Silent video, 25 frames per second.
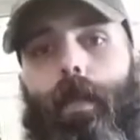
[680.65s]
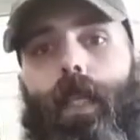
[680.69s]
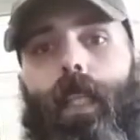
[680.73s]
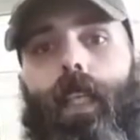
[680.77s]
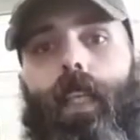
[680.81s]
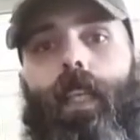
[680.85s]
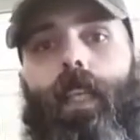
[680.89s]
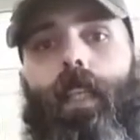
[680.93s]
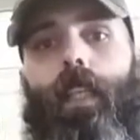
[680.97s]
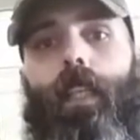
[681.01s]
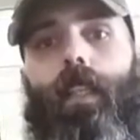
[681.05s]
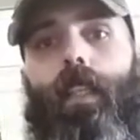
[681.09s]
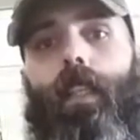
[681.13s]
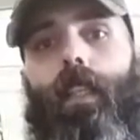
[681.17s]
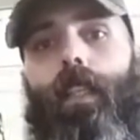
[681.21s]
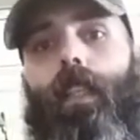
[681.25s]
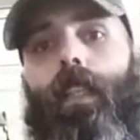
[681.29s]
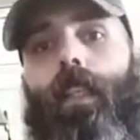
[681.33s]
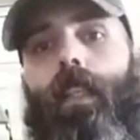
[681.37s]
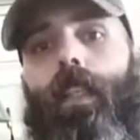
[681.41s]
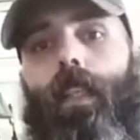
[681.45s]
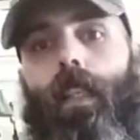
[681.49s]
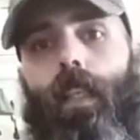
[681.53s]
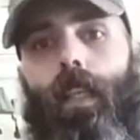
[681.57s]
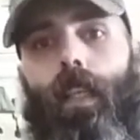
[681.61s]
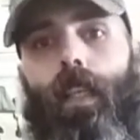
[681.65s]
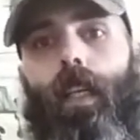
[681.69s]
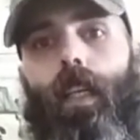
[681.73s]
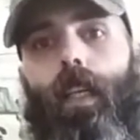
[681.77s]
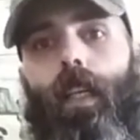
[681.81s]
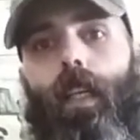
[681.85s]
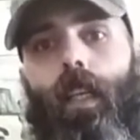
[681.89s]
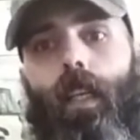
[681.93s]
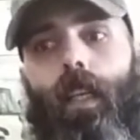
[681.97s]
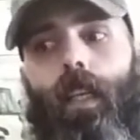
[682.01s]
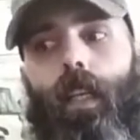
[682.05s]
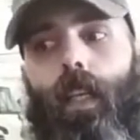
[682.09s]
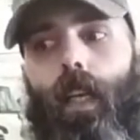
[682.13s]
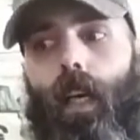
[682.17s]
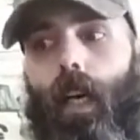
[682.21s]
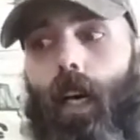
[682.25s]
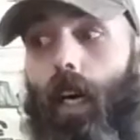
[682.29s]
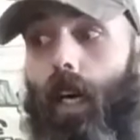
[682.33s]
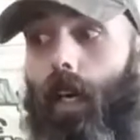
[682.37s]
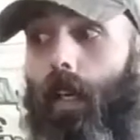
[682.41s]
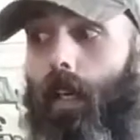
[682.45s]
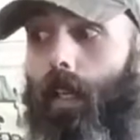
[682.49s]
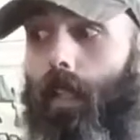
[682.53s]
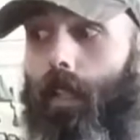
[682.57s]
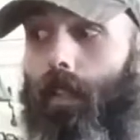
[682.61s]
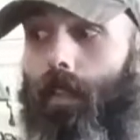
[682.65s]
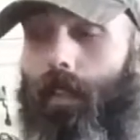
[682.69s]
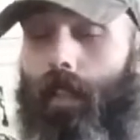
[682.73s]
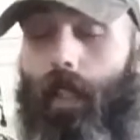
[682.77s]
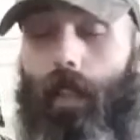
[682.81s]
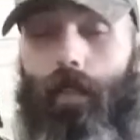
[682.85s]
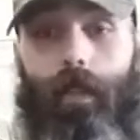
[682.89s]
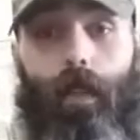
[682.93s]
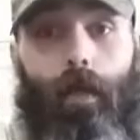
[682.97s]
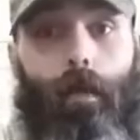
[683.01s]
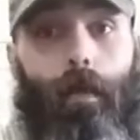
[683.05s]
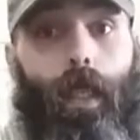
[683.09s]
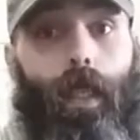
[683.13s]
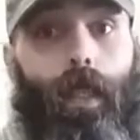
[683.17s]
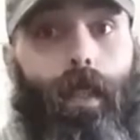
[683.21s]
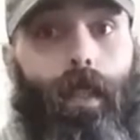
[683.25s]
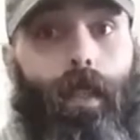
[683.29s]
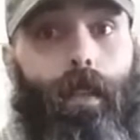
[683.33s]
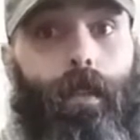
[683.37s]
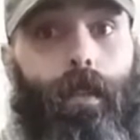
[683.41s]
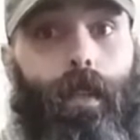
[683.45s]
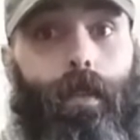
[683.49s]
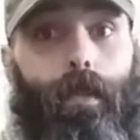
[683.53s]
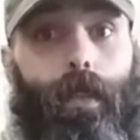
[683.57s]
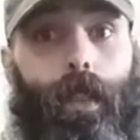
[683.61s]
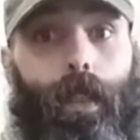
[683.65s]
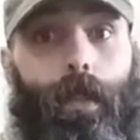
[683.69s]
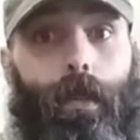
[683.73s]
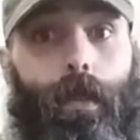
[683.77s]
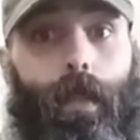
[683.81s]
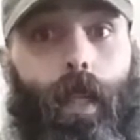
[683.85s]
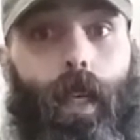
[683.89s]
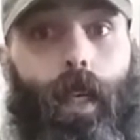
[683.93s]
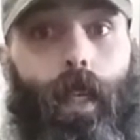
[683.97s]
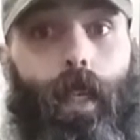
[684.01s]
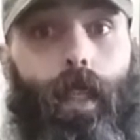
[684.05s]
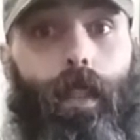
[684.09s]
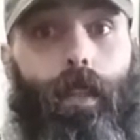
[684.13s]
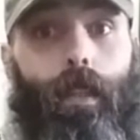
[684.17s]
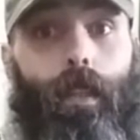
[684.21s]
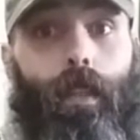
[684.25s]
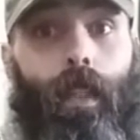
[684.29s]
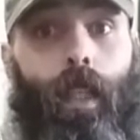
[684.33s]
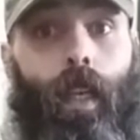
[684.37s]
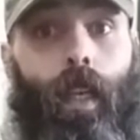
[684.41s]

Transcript: bitty several month in review on it.